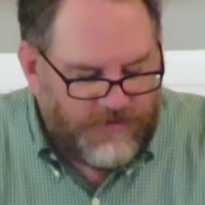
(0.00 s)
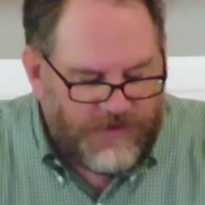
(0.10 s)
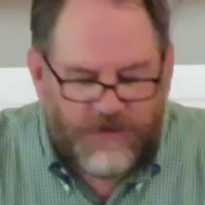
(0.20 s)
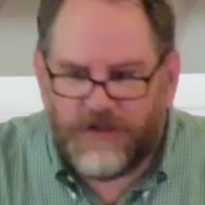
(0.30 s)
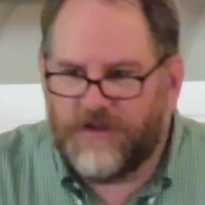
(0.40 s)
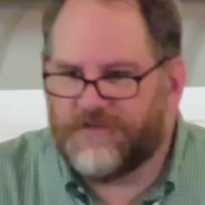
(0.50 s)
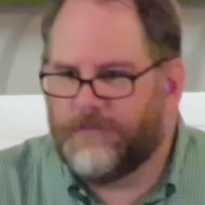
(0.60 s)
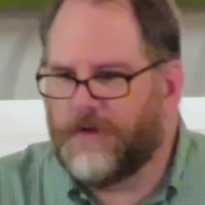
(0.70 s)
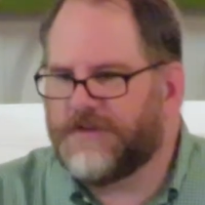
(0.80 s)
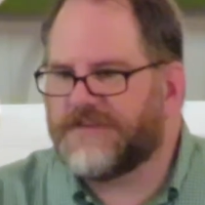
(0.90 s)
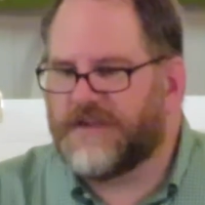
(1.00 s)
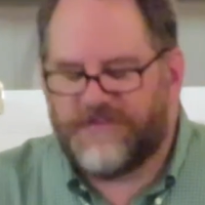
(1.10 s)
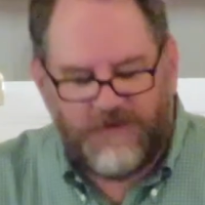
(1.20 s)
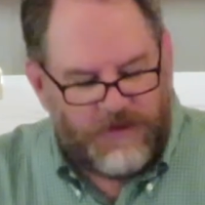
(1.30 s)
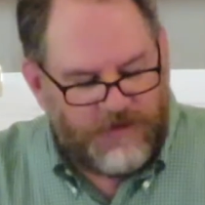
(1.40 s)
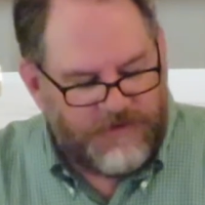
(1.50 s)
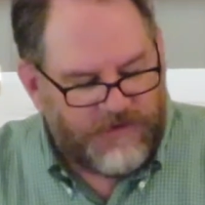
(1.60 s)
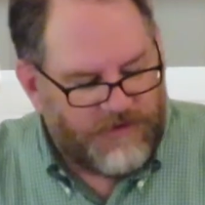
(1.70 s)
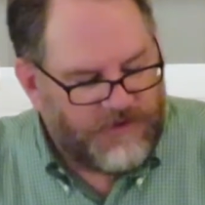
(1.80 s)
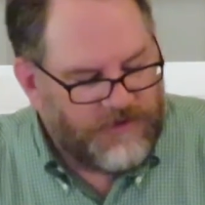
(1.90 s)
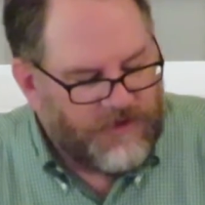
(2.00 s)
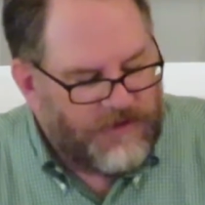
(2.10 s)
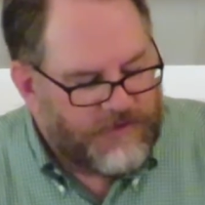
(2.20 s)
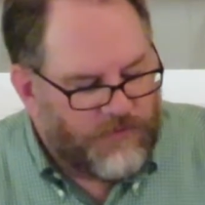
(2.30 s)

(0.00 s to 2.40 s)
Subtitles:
that as much as anything,